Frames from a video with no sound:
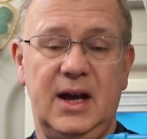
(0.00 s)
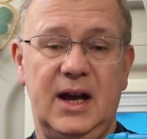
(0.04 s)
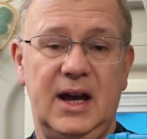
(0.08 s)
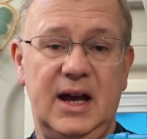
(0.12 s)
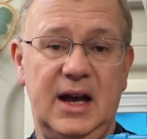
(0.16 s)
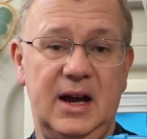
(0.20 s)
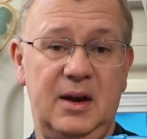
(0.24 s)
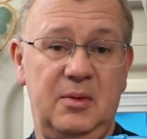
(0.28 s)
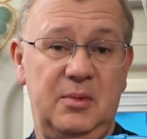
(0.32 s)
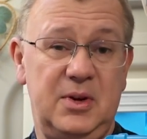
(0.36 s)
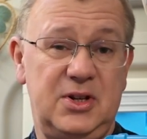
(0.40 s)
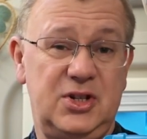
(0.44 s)

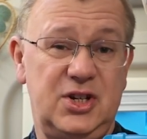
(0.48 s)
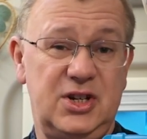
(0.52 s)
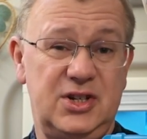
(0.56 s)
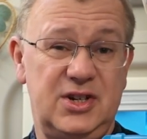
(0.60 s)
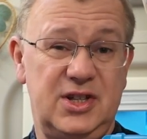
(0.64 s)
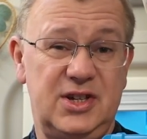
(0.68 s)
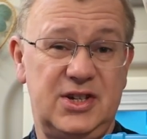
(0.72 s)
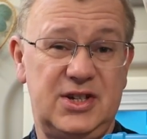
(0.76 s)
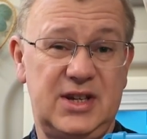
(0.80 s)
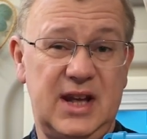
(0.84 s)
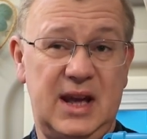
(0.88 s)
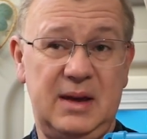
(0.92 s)
which is the
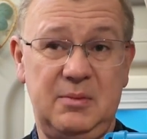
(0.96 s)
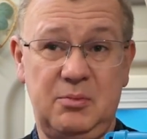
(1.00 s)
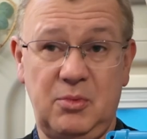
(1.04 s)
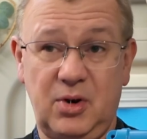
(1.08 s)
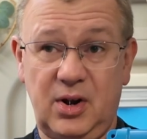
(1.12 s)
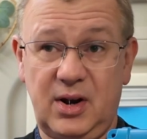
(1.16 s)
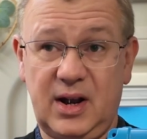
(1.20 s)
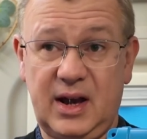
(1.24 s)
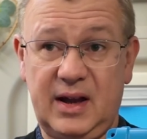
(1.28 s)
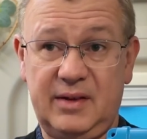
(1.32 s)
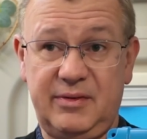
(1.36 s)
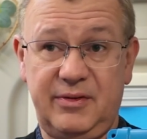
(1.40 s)
same one
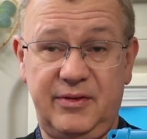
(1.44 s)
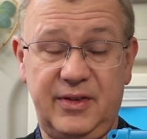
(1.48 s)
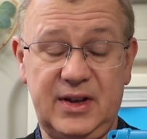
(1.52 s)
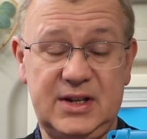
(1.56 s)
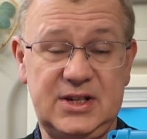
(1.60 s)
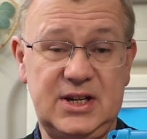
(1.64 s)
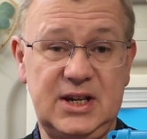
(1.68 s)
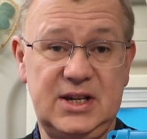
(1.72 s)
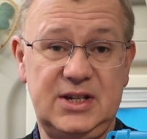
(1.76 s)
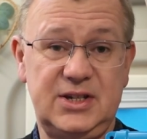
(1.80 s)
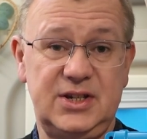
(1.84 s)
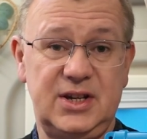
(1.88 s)
I
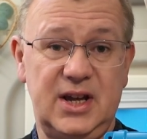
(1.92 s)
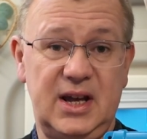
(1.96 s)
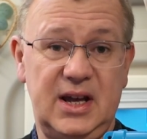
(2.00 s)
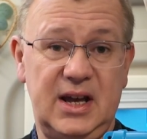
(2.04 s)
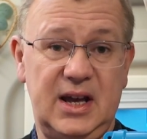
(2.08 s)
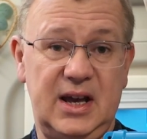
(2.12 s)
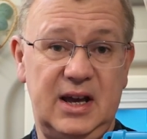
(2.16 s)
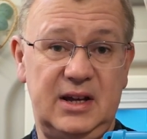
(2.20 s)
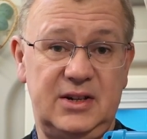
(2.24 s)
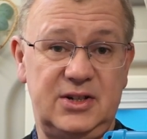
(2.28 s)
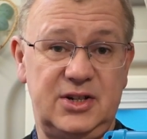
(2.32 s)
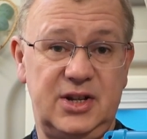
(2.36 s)
fitted
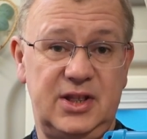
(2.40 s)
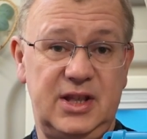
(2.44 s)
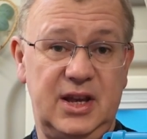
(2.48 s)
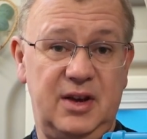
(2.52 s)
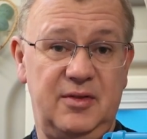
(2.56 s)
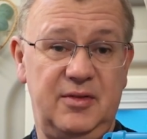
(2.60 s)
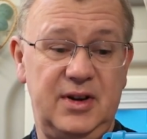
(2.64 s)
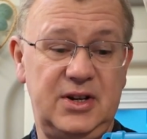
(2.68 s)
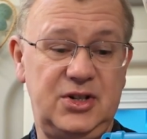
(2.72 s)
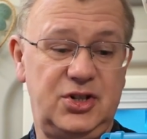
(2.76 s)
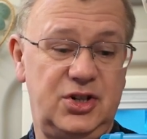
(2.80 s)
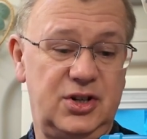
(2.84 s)
to the
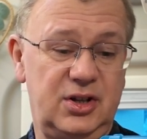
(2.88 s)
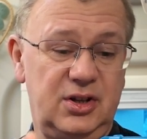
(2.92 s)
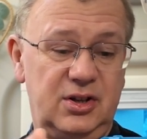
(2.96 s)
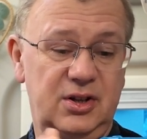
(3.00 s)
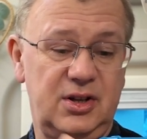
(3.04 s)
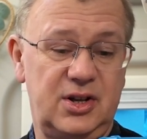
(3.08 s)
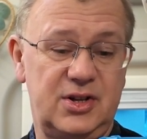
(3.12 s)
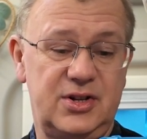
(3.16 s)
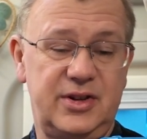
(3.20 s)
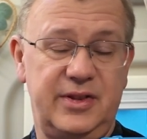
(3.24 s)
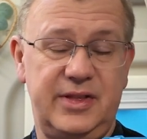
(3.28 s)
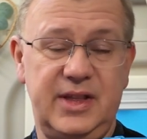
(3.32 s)
original
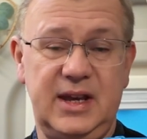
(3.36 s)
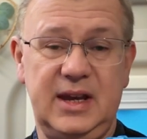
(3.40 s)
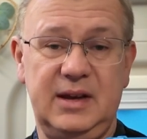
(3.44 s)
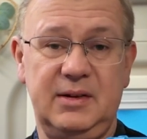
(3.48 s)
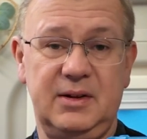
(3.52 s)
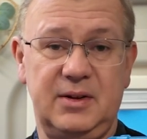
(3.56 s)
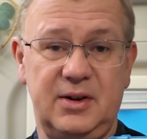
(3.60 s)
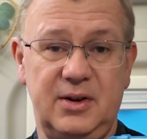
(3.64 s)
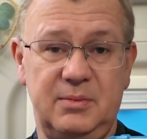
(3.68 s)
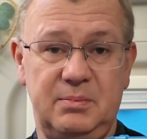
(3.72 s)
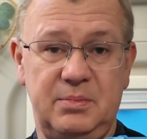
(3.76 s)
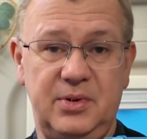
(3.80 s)
because of the
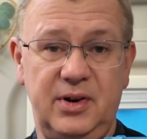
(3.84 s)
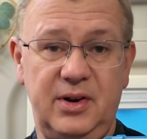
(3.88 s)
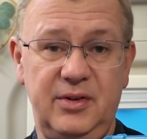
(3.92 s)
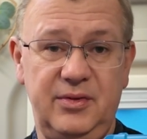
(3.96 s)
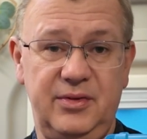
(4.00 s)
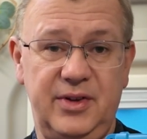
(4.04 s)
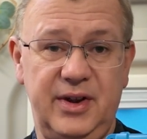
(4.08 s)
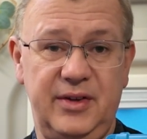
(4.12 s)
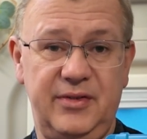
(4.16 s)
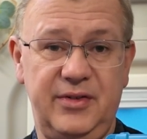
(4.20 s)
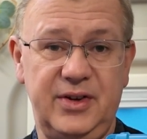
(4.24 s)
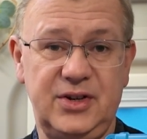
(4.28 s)
improved
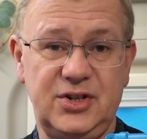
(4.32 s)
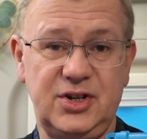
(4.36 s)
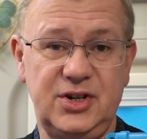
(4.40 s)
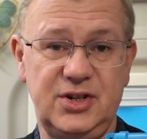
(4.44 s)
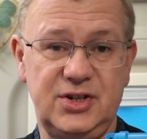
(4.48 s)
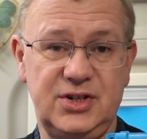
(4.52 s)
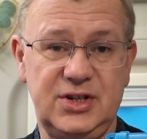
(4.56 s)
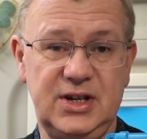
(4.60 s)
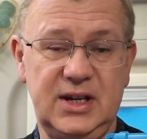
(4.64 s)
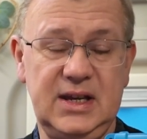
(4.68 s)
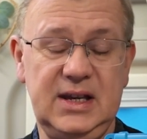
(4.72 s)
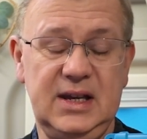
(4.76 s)

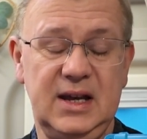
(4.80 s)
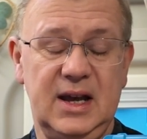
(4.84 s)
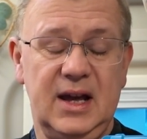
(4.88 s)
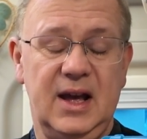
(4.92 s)
efficiency.